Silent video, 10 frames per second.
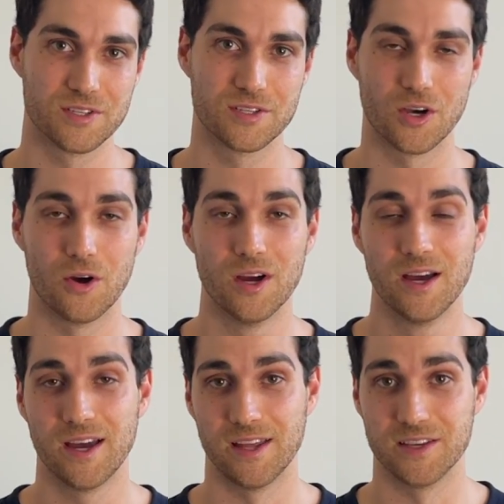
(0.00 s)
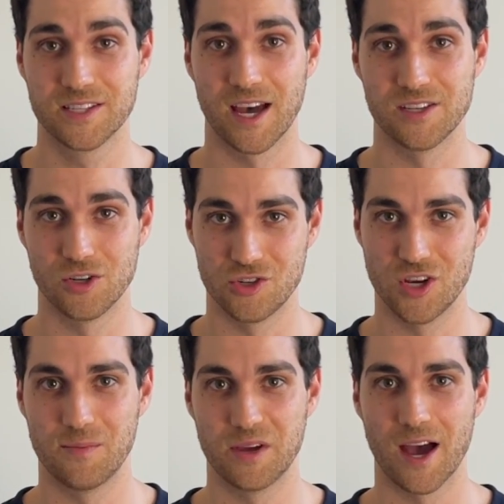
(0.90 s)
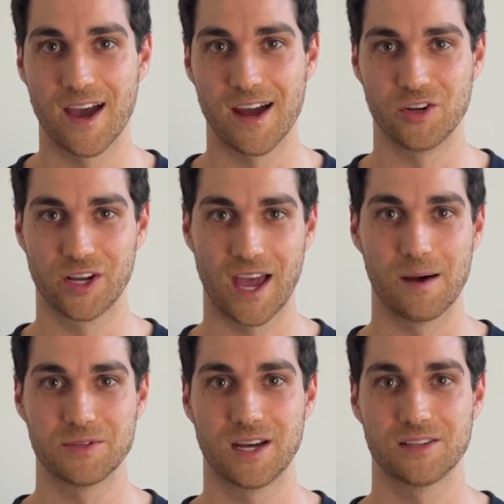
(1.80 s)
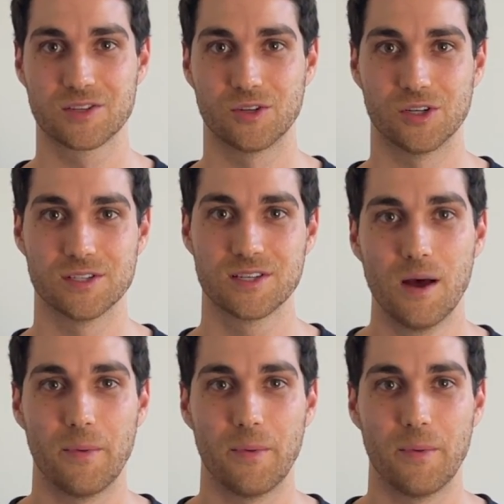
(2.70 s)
So in this case, your GPA and your GAMSAT scores.